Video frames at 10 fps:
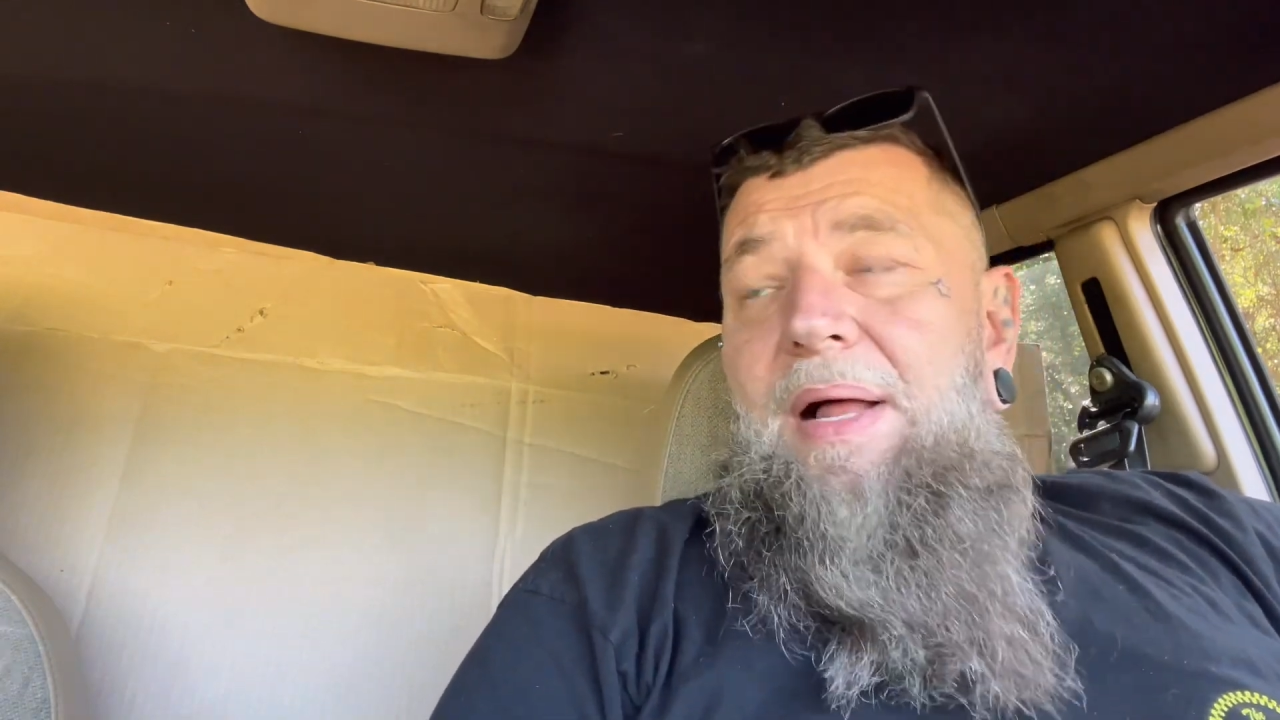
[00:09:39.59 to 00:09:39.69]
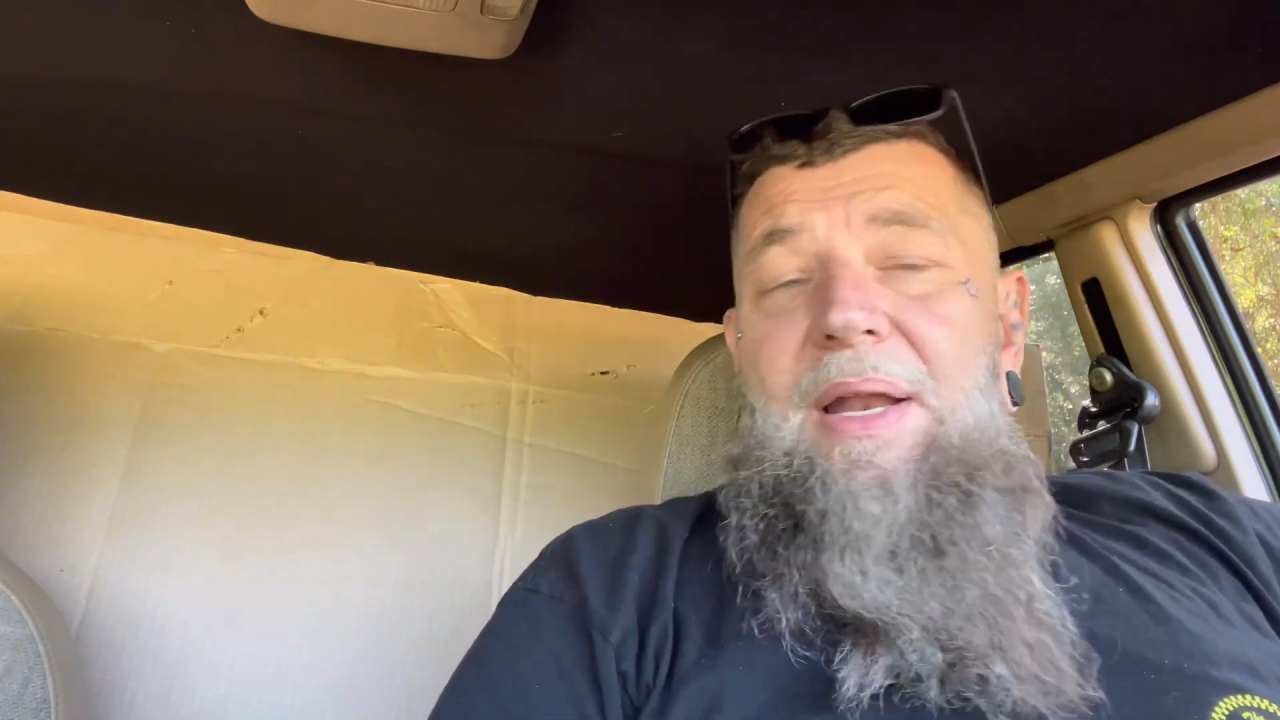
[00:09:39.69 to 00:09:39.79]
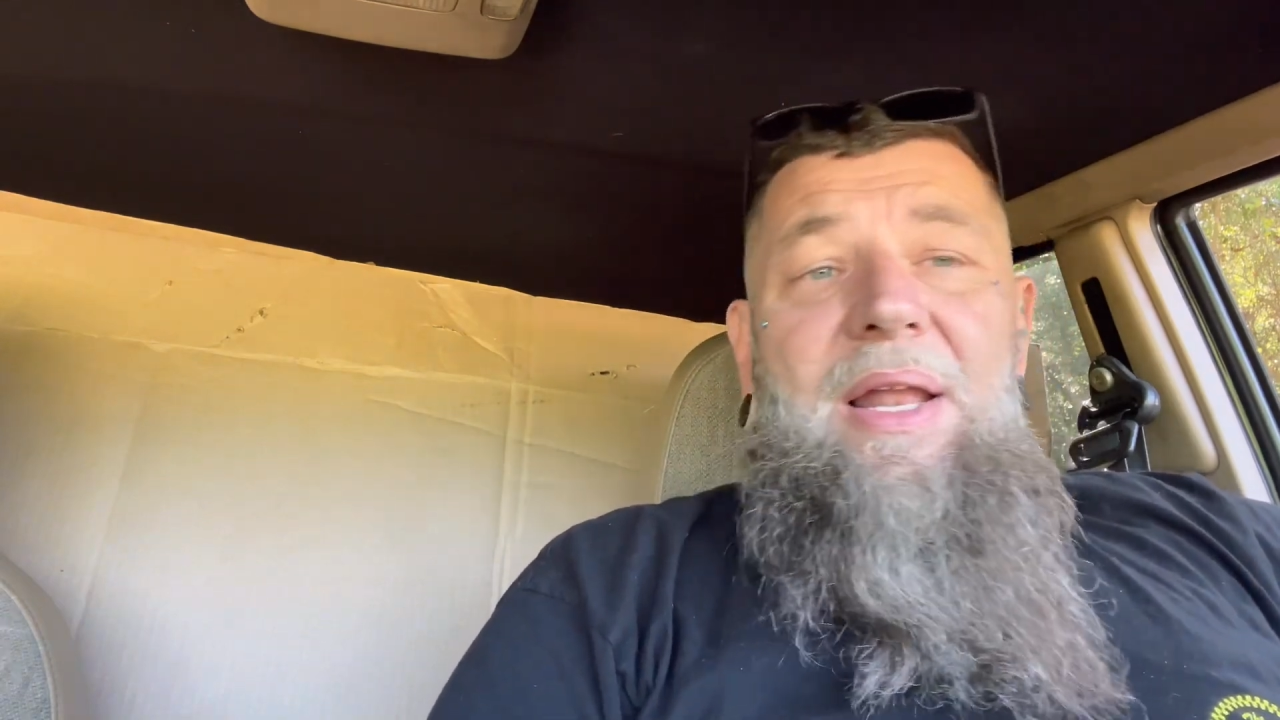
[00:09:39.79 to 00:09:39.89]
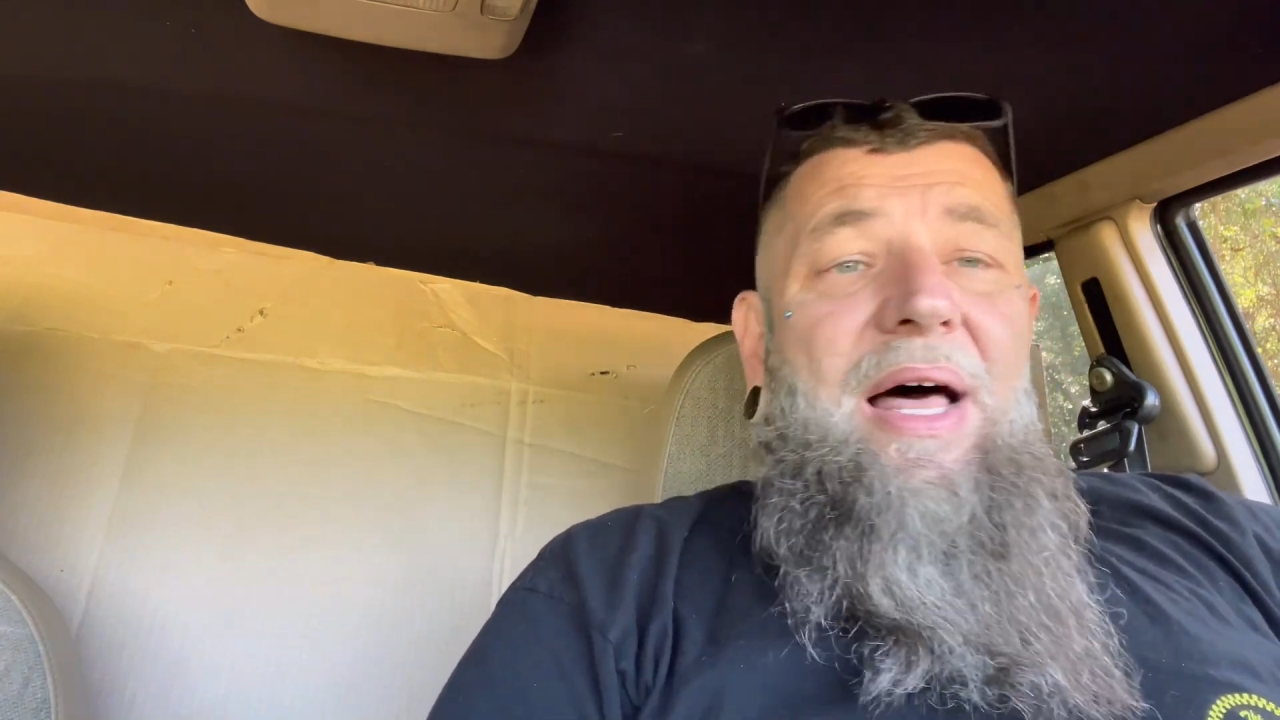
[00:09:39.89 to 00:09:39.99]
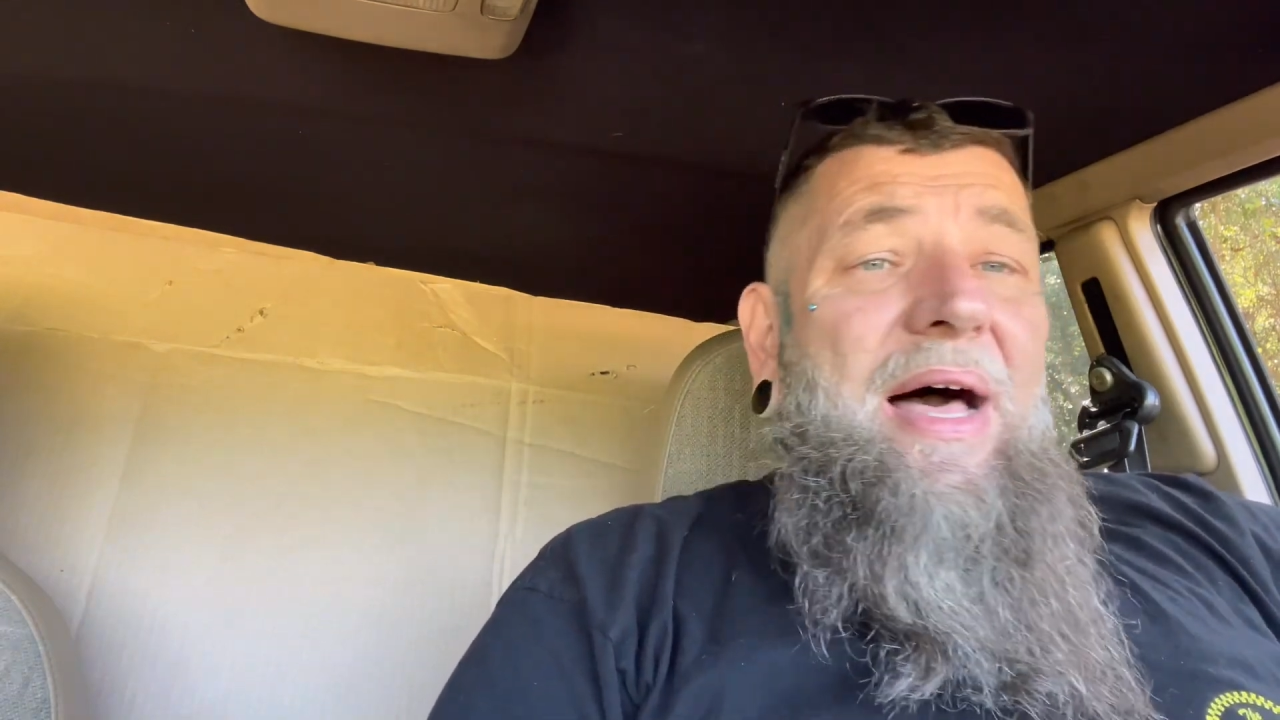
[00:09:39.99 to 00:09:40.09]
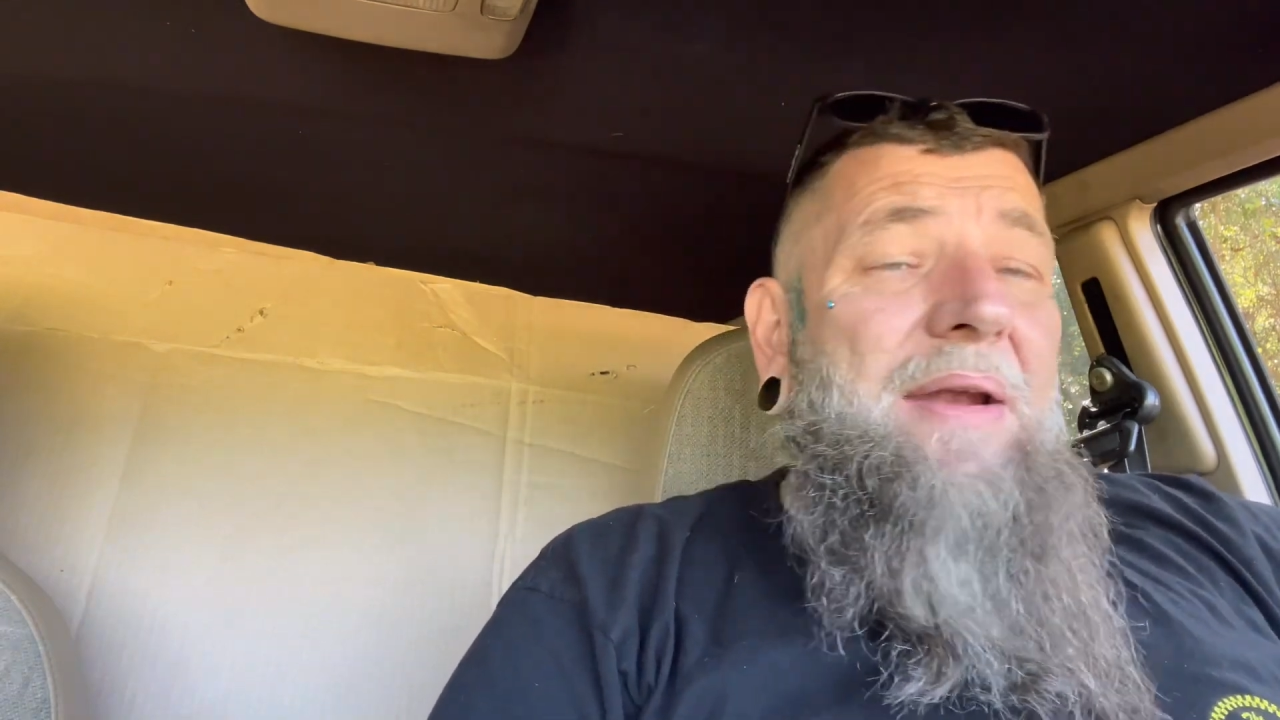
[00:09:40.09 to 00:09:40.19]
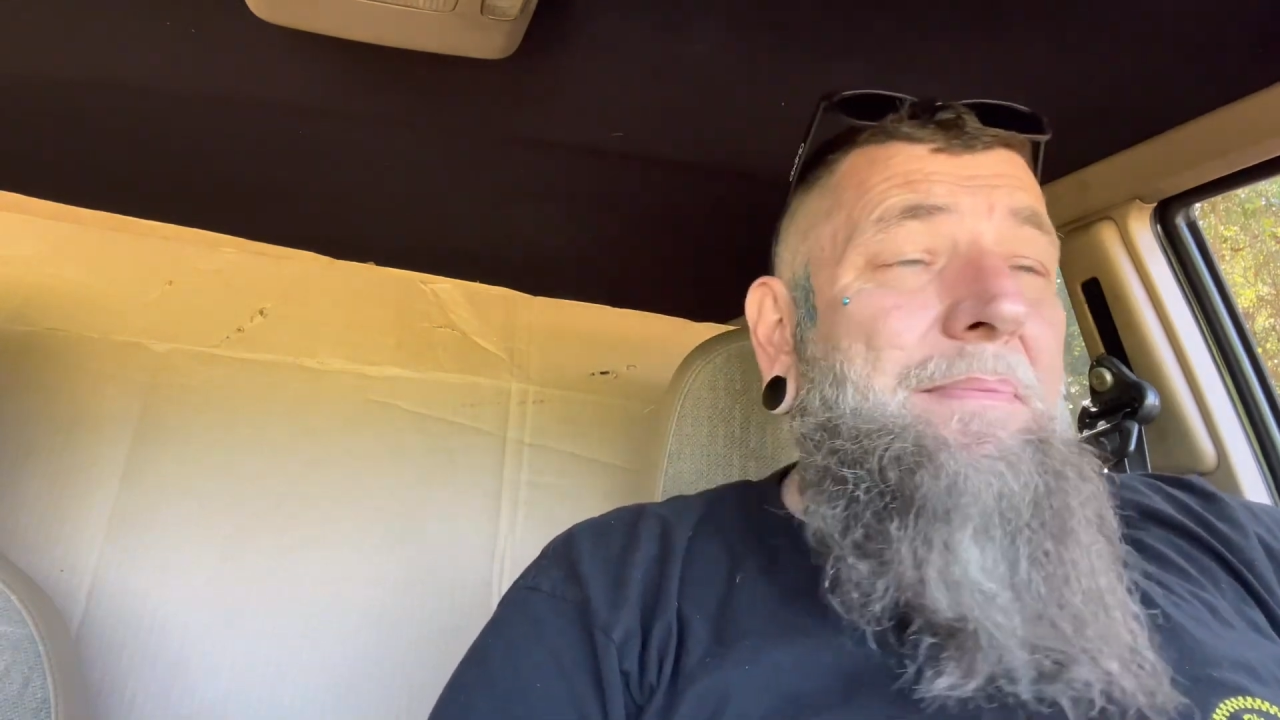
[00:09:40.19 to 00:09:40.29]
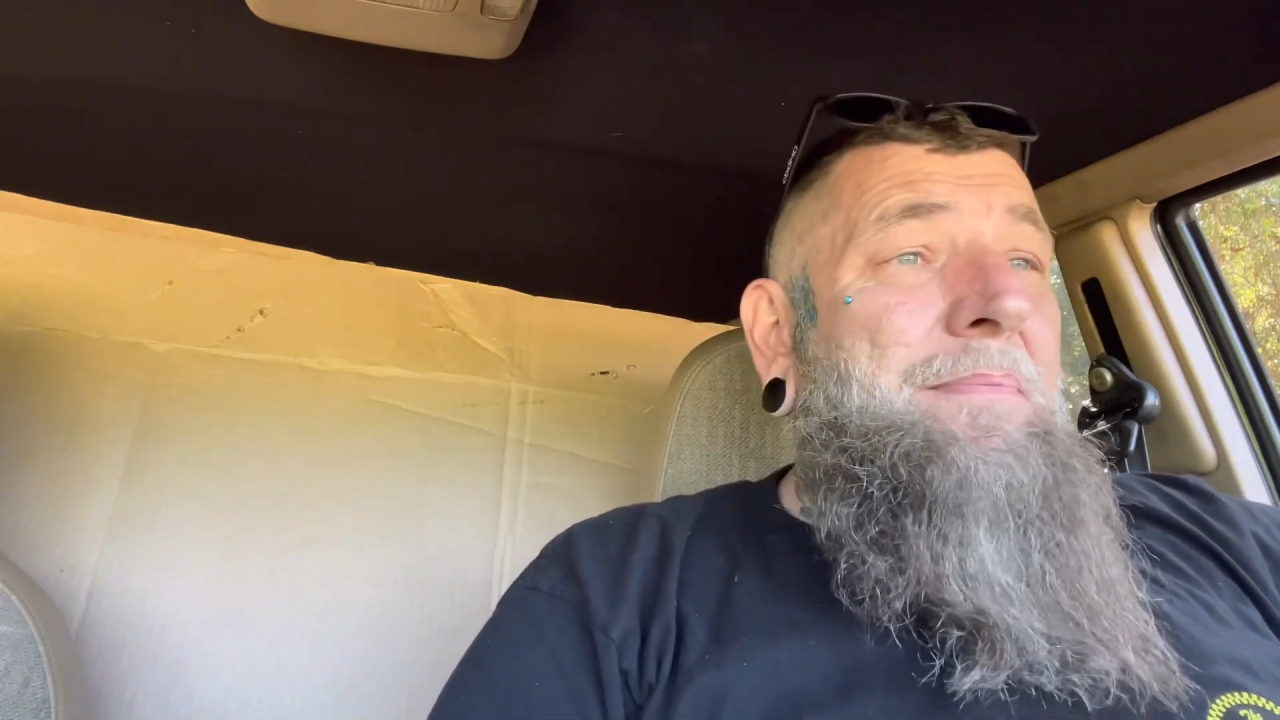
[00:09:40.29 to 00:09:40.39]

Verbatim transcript: a lot